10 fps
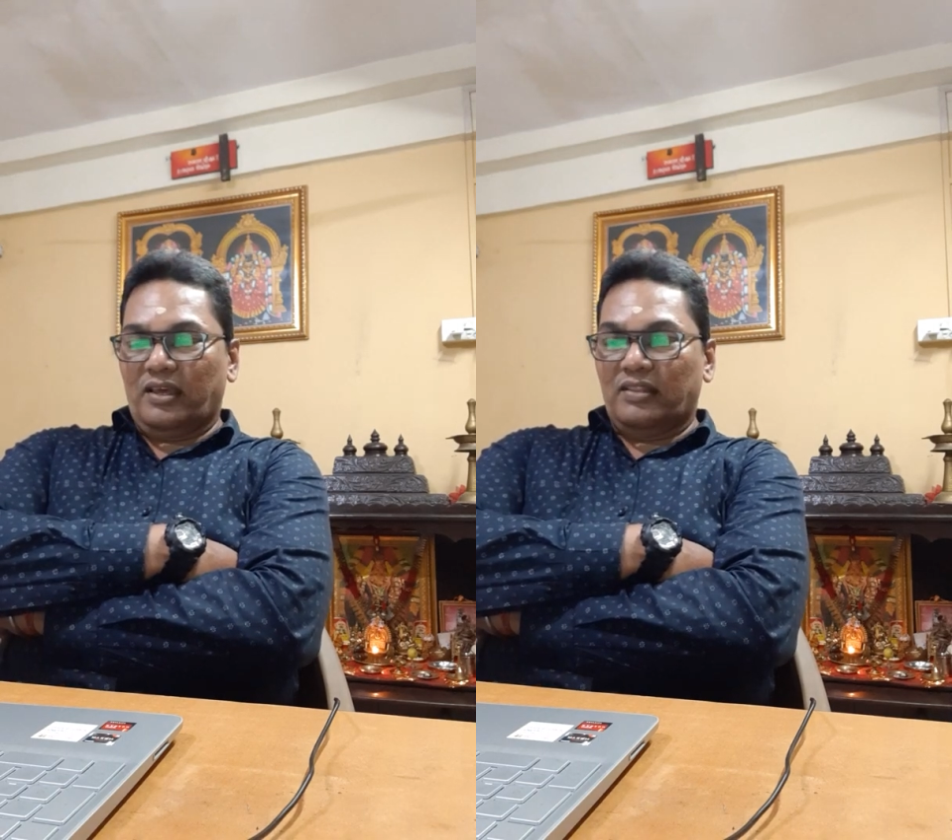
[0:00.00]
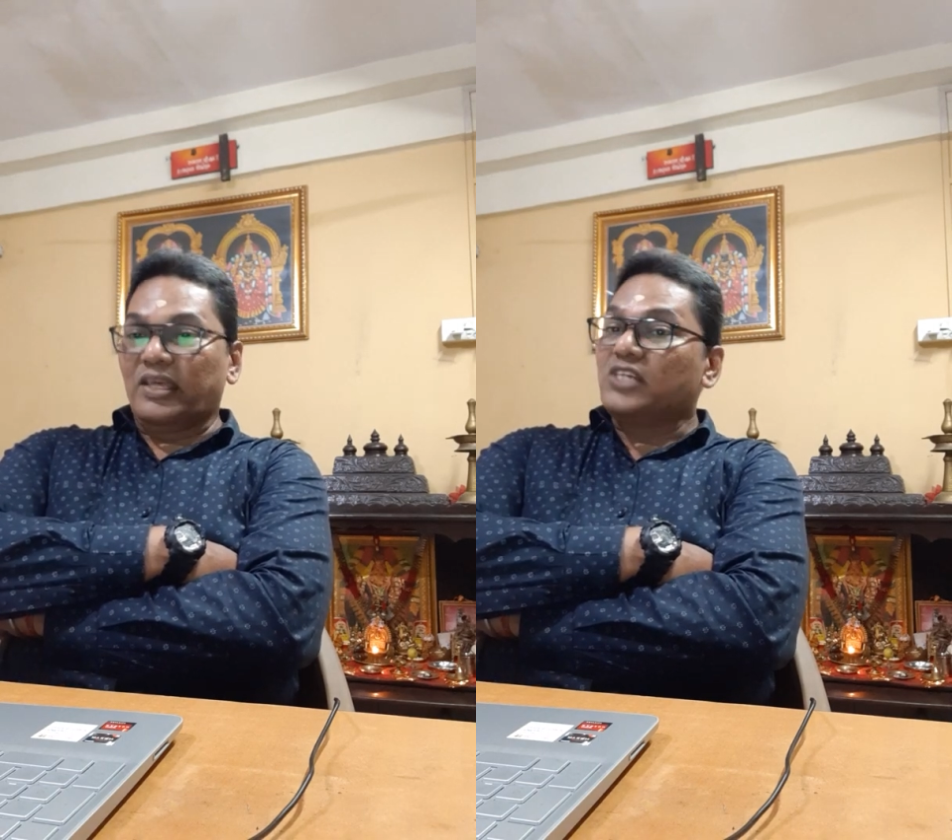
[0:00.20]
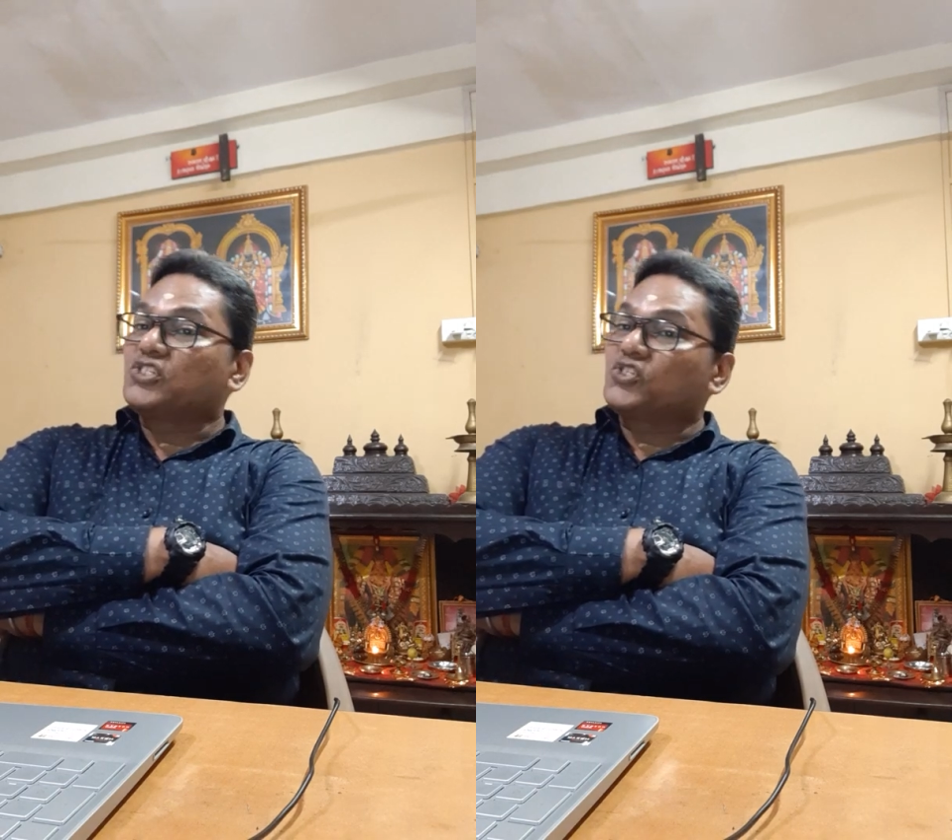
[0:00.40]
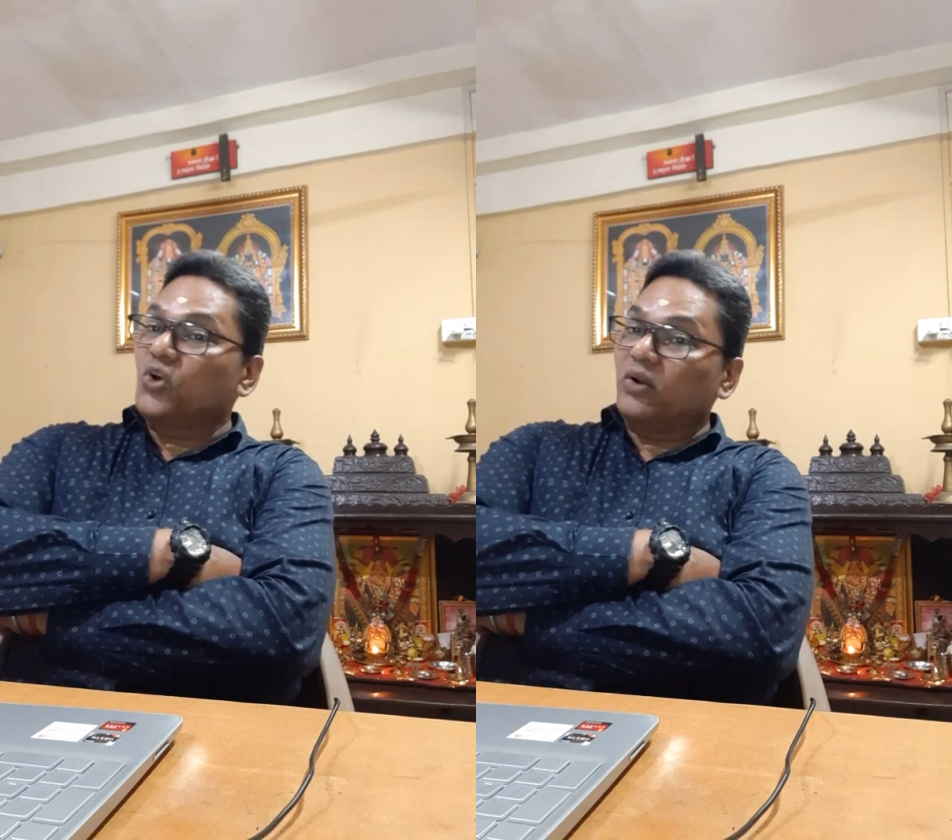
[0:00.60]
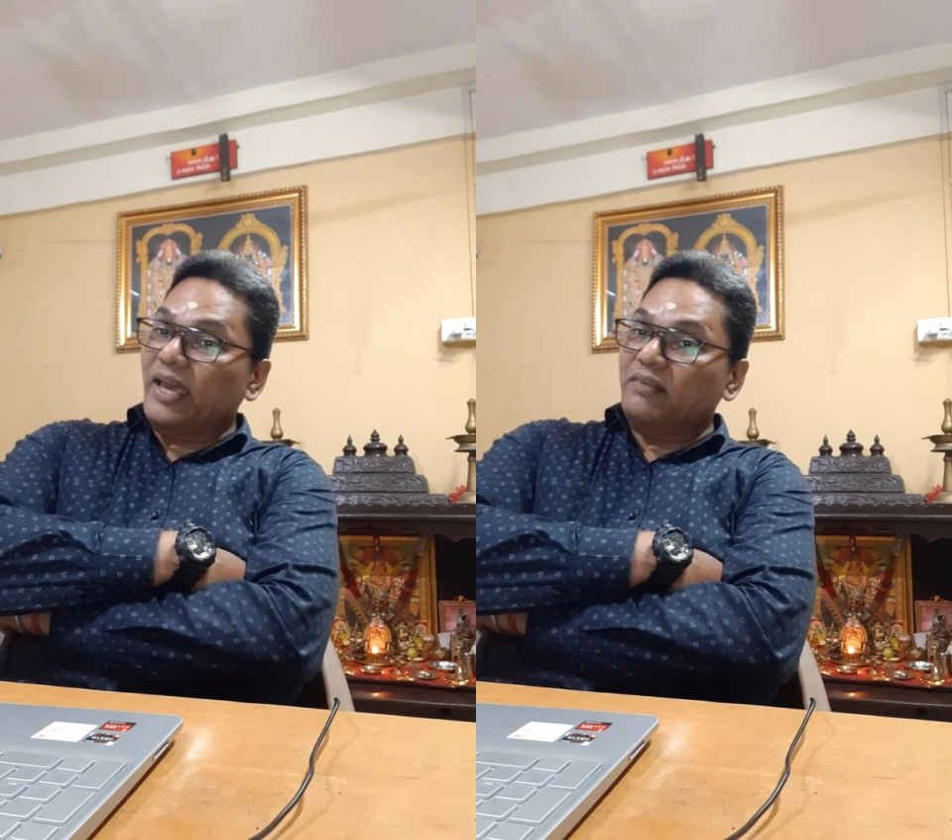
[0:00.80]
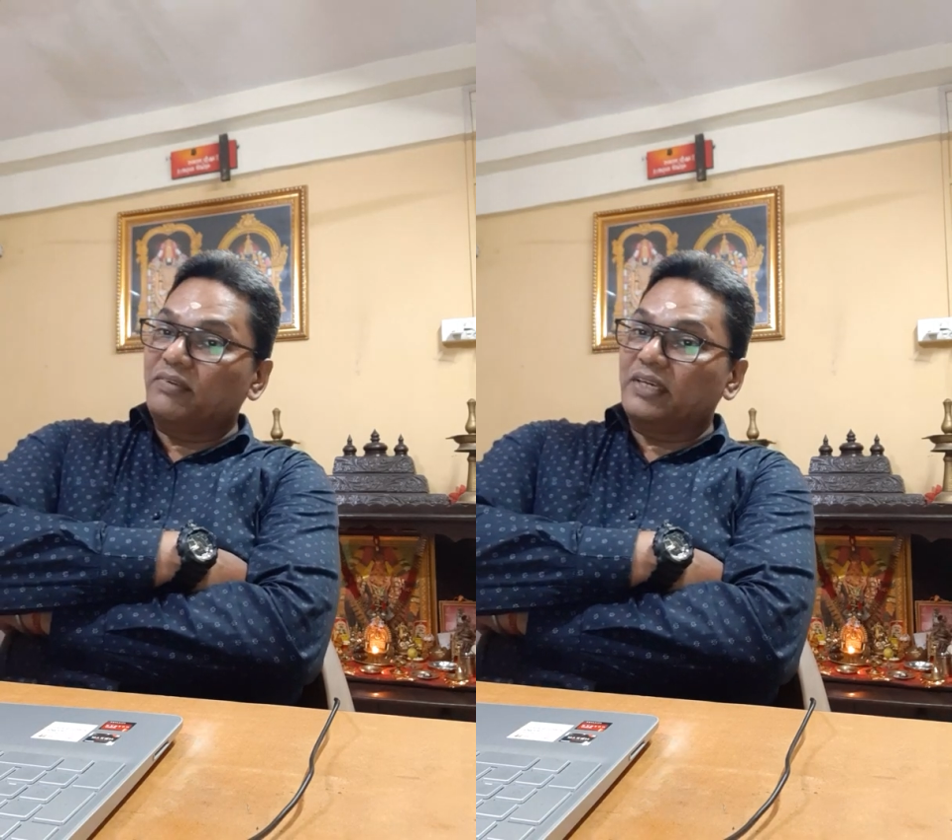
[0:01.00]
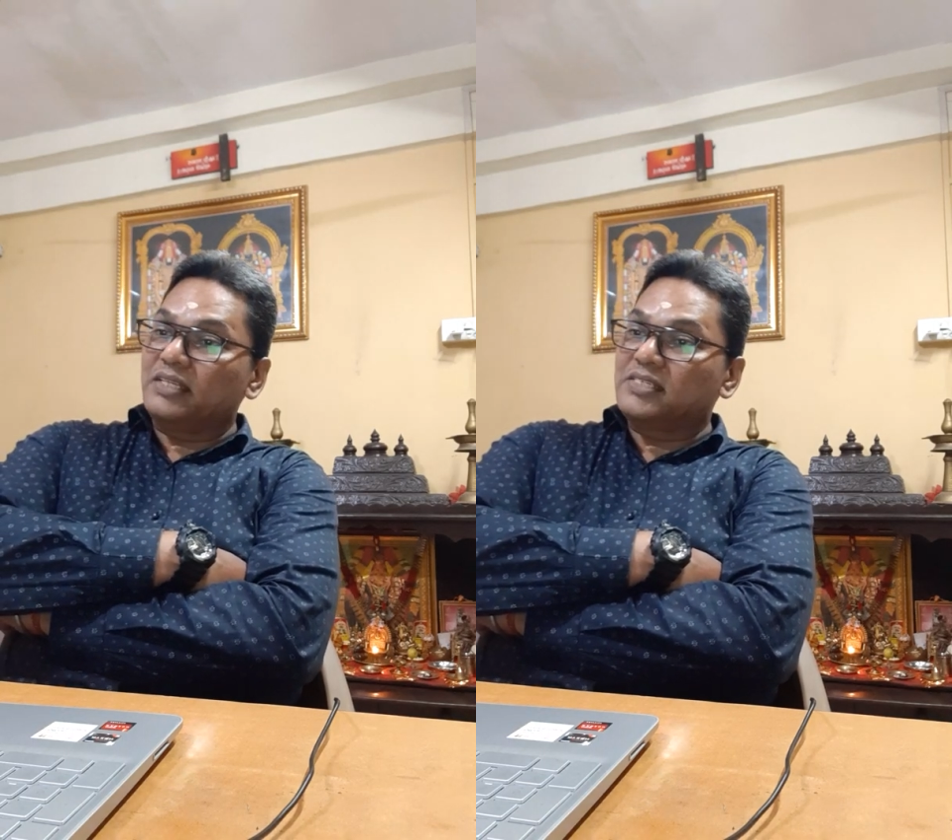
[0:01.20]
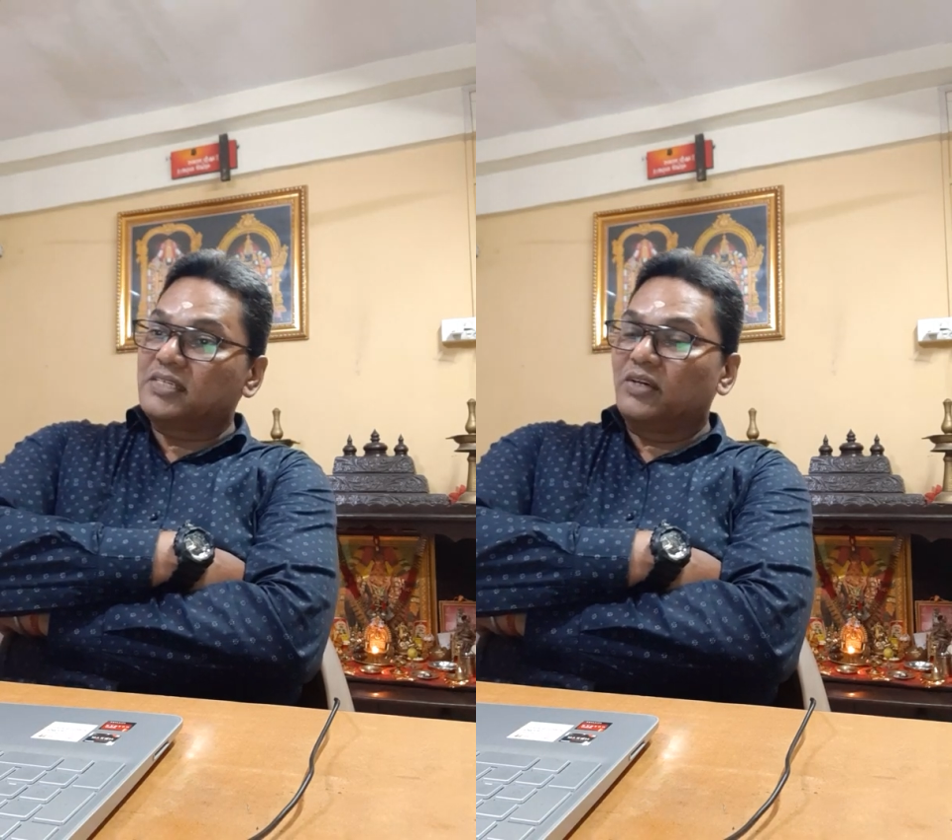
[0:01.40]
They are strong
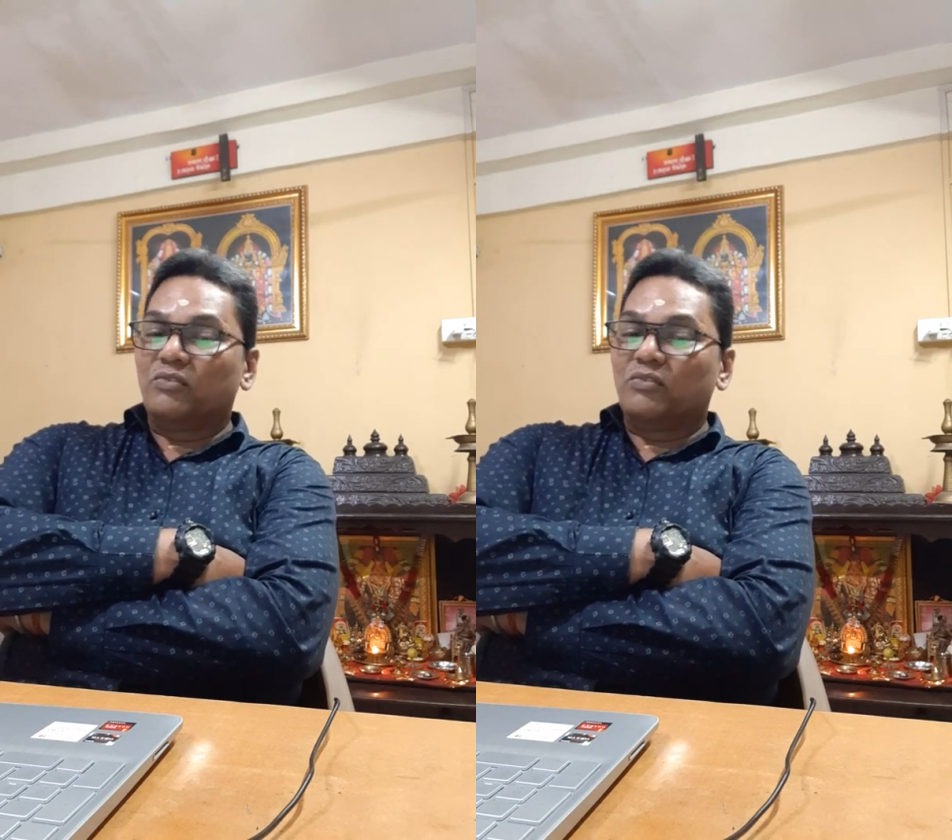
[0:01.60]
advocate